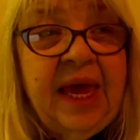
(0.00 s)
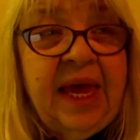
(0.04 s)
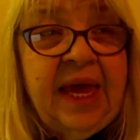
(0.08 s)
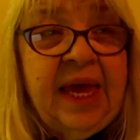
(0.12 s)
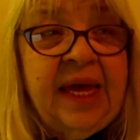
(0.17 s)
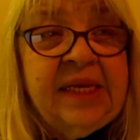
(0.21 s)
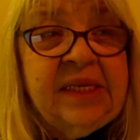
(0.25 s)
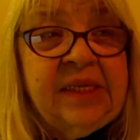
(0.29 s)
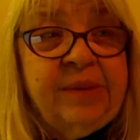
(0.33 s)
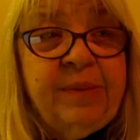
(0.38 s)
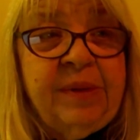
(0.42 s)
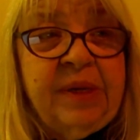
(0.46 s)

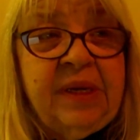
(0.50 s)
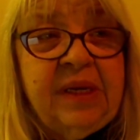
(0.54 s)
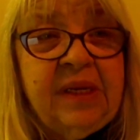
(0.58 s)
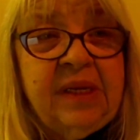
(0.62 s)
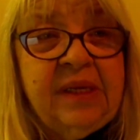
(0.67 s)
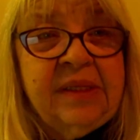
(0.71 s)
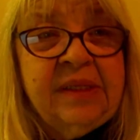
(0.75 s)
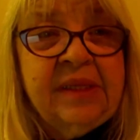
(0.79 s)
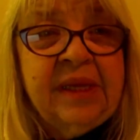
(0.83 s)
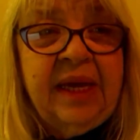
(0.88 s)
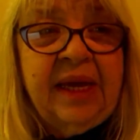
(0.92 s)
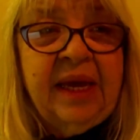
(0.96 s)
has been
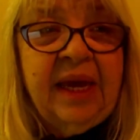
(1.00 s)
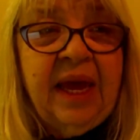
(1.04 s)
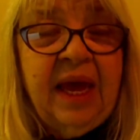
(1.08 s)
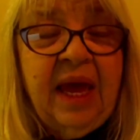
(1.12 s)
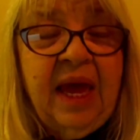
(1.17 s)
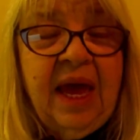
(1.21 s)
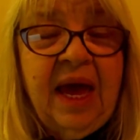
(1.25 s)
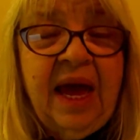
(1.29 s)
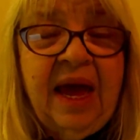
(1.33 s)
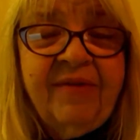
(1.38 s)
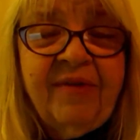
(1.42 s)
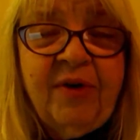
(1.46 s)
it's like
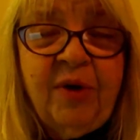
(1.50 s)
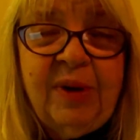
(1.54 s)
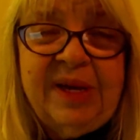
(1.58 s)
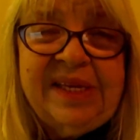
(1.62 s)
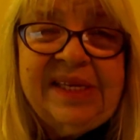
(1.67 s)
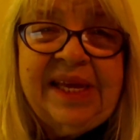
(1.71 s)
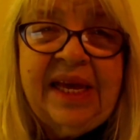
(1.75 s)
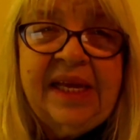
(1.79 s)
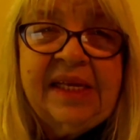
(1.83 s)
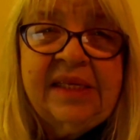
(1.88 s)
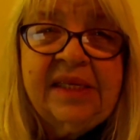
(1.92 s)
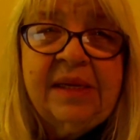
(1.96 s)
I've
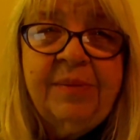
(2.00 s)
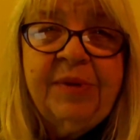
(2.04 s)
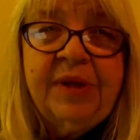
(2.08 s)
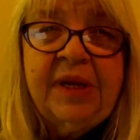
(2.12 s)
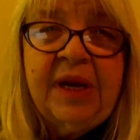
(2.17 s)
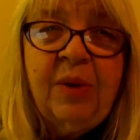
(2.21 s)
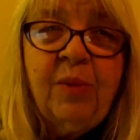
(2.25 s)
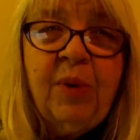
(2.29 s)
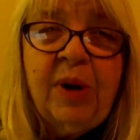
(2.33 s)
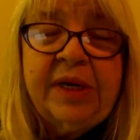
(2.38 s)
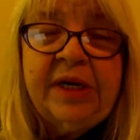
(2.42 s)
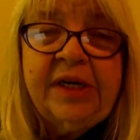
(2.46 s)
always had something
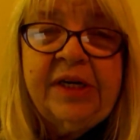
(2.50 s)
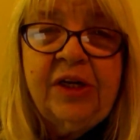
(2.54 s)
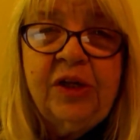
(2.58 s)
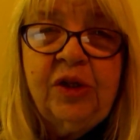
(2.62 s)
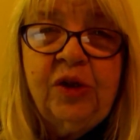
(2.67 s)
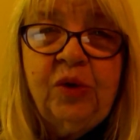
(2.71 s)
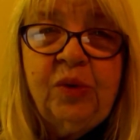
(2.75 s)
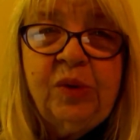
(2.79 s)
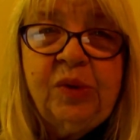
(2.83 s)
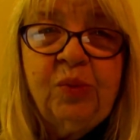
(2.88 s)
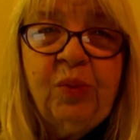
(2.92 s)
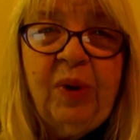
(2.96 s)
I wanted to
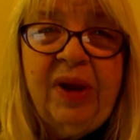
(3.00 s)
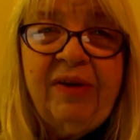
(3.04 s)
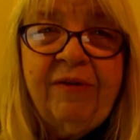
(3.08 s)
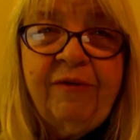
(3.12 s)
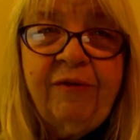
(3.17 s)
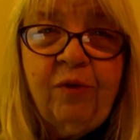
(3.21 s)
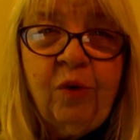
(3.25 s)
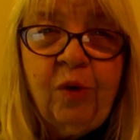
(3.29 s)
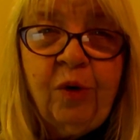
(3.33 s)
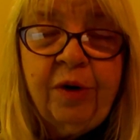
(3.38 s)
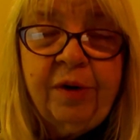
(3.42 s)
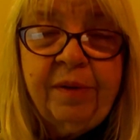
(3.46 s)
lose weight
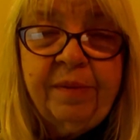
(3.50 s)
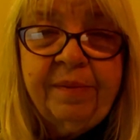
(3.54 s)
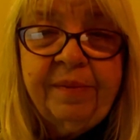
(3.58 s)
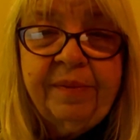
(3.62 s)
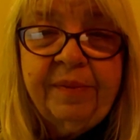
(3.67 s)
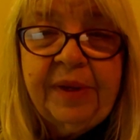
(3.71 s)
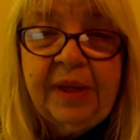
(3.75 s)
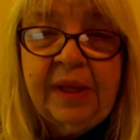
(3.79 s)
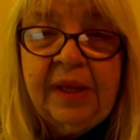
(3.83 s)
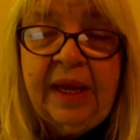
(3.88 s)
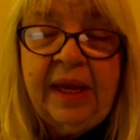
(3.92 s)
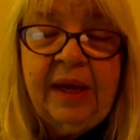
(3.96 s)
for.
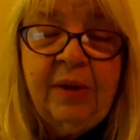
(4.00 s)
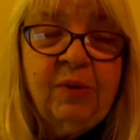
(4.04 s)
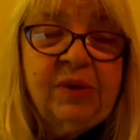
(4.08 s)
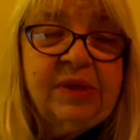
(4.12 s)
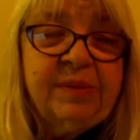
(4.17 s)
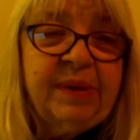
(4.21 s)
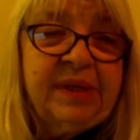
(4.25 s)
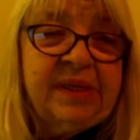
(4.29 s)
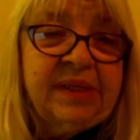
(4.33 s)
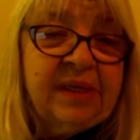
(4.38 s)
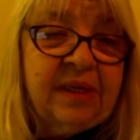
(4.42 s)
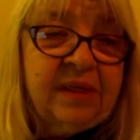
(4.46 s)
Like it was
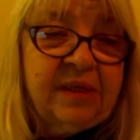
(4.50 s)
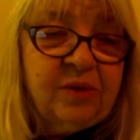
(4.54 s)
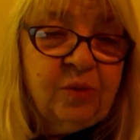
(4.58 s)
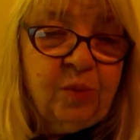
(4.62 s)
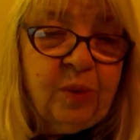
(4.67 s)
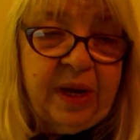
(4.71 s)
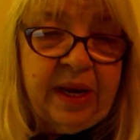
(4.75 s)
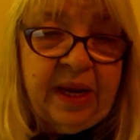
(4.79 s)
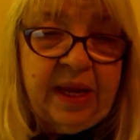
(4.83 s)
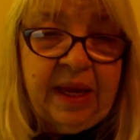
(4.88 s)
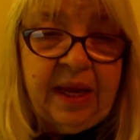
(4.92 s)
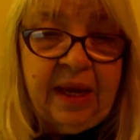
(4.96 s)
my son's
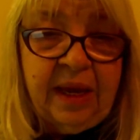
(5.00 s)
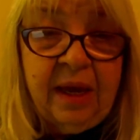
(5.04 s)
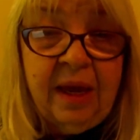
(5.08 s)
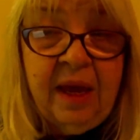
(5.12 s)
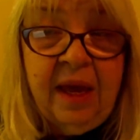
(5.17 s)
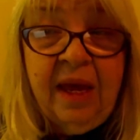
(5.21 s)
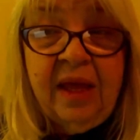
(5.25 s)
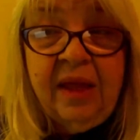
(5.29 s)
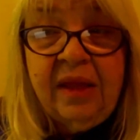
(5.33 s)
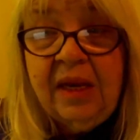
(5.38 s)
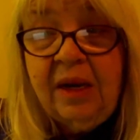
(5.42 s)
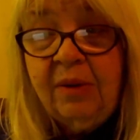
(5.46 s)
wedding,
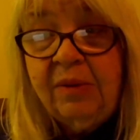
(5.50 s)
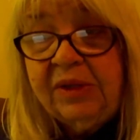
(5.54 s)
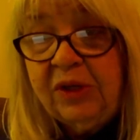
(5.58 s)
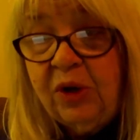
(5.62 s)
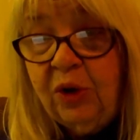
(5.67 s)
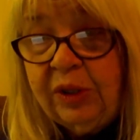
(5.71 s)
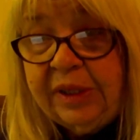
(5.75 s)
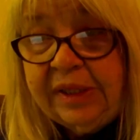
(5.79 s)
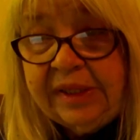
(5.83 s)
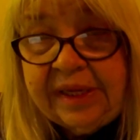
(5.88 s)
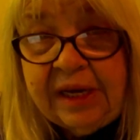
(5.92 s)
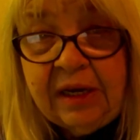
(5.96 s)
then I was
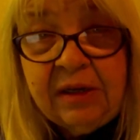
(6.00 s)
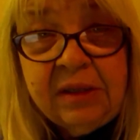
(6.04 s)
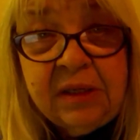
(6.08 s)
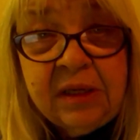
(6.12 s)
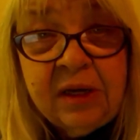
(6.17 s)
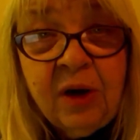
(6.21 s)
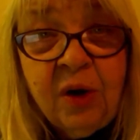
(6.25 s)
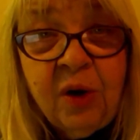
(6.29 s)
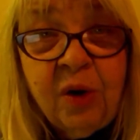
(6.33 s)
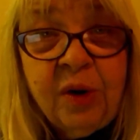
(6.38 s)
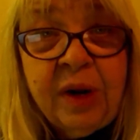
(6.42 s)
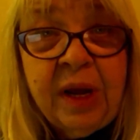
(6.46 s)
going to South
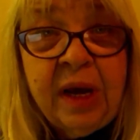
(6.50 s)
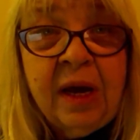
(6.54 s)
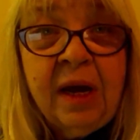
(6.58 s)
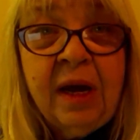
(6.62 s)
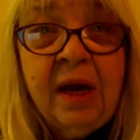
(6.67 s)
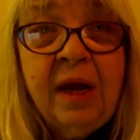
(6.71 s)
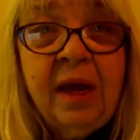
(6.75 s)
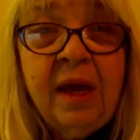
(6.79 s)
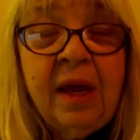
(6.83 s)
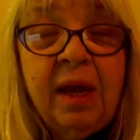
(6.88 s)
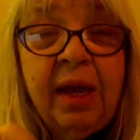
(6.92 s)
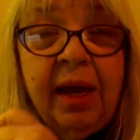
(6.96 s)
Dakota,